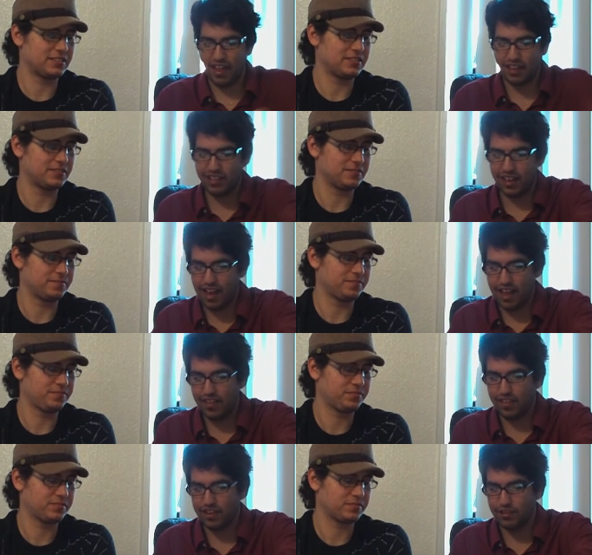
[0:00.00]
Speaker 1: and then it's like,
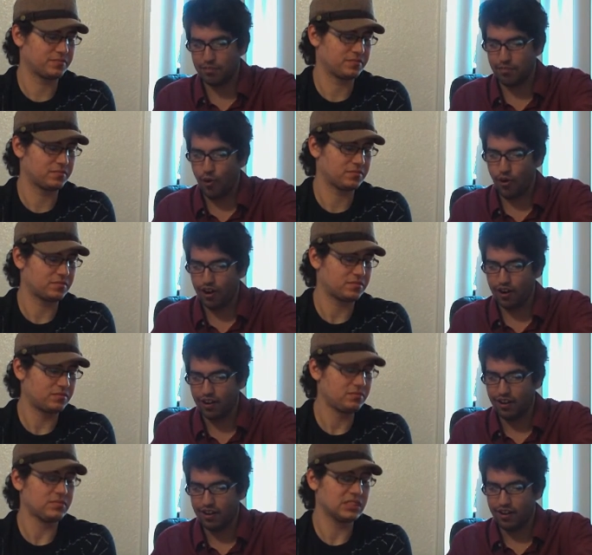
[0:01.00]
and then here's more.
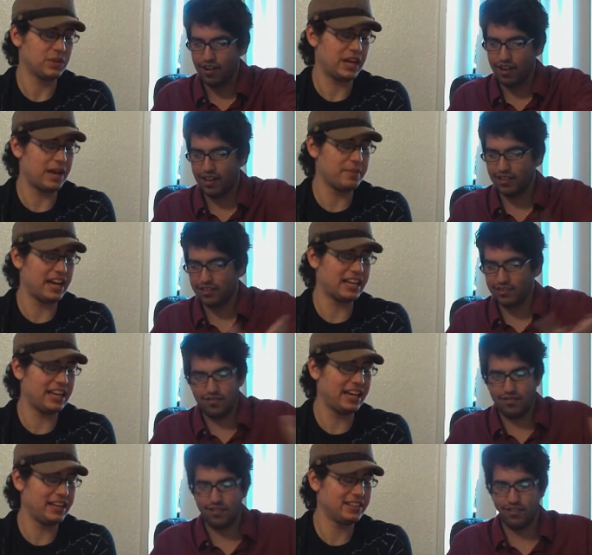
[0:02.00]
Right. I mean, I
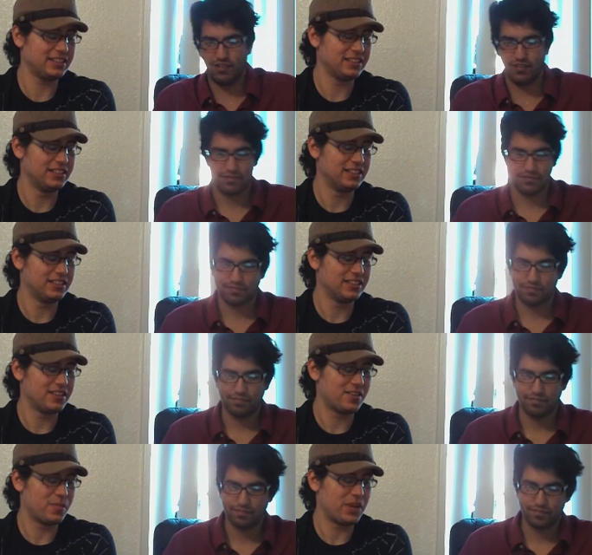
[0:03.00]
get it,
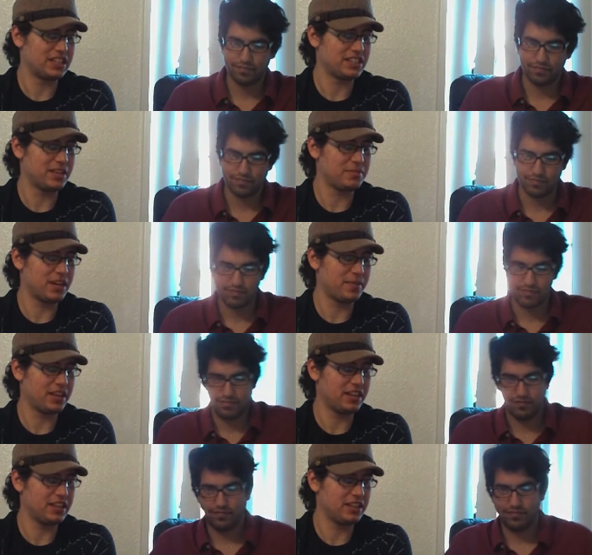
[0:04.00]
Speaker 2: but at the same time,
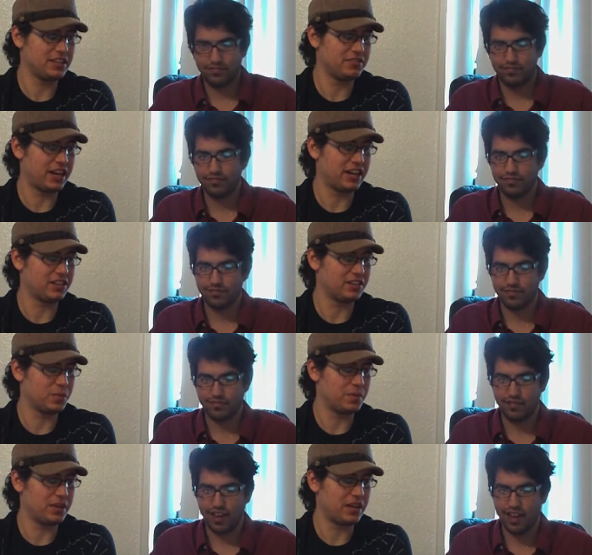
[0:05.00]
yeah, they need to divide it a
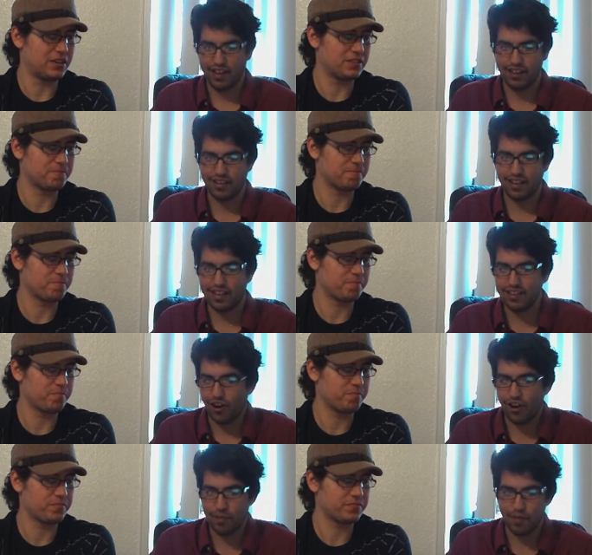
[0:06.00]
little
Speaker 1: bit better. Yeah, it's like,
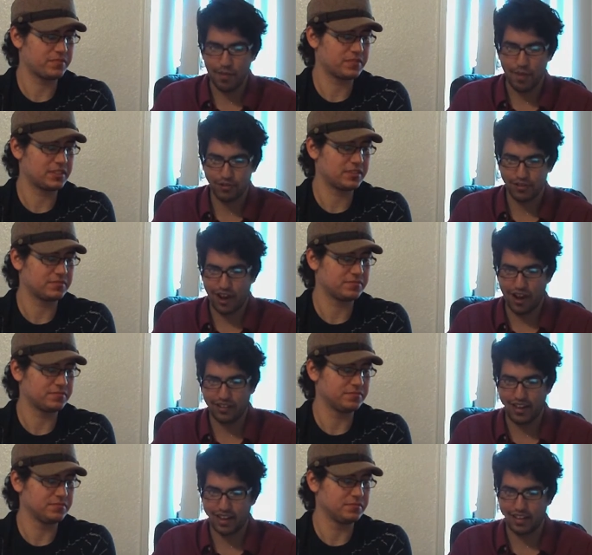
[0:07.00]
these aren't my most
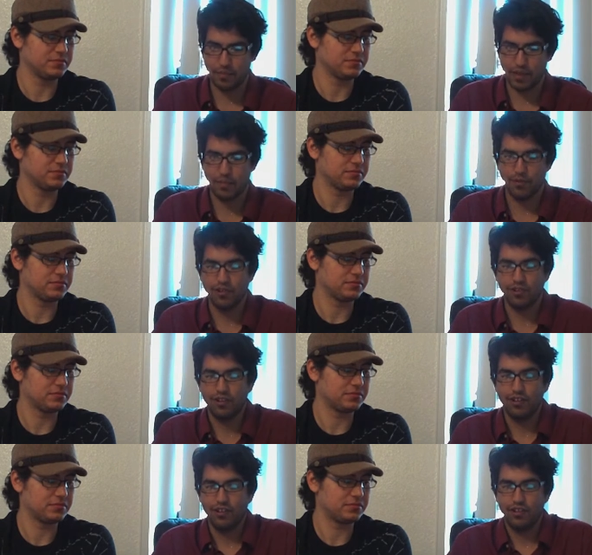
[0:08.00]
contacted people
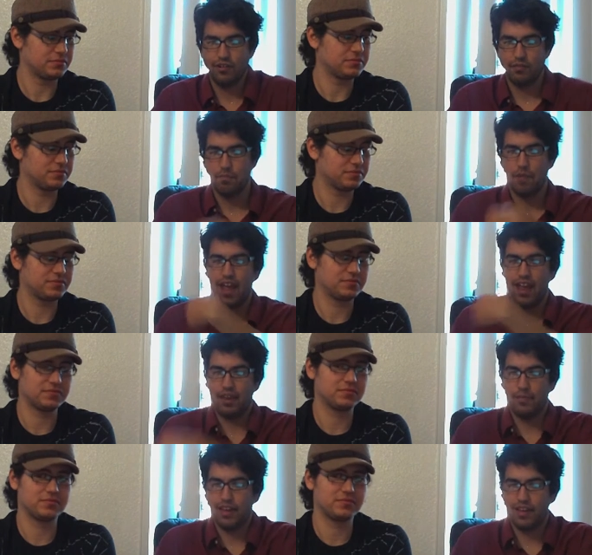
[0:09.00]
by any